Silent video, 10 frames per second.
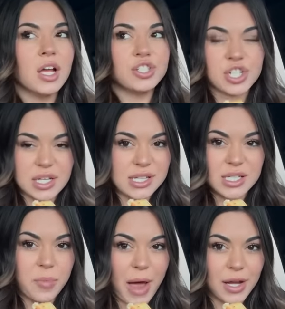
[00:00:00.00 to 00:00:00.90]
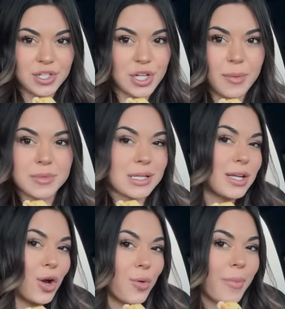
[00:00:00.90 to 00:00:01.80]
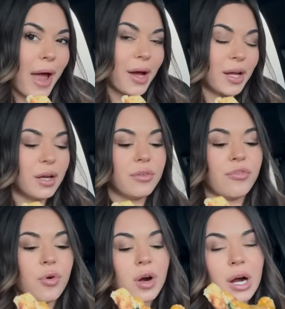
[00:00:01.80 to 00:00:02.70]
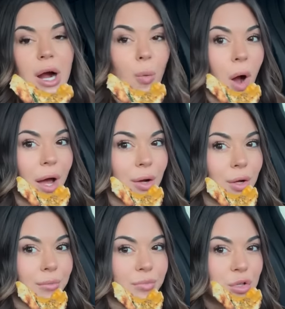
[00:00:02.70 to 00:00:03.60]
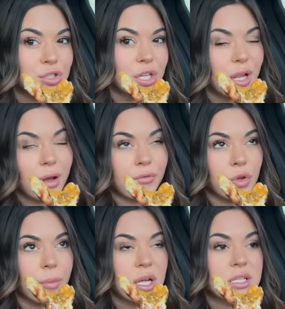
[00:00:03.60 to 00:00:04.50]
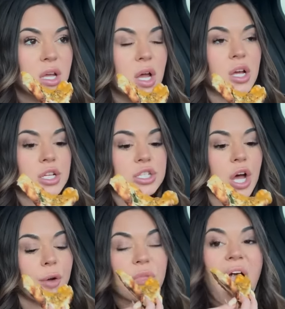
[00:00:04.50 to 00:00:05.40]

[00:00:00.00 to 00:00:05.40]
cheese that's packaged up doesn't go bad for a while, usually like a few months. So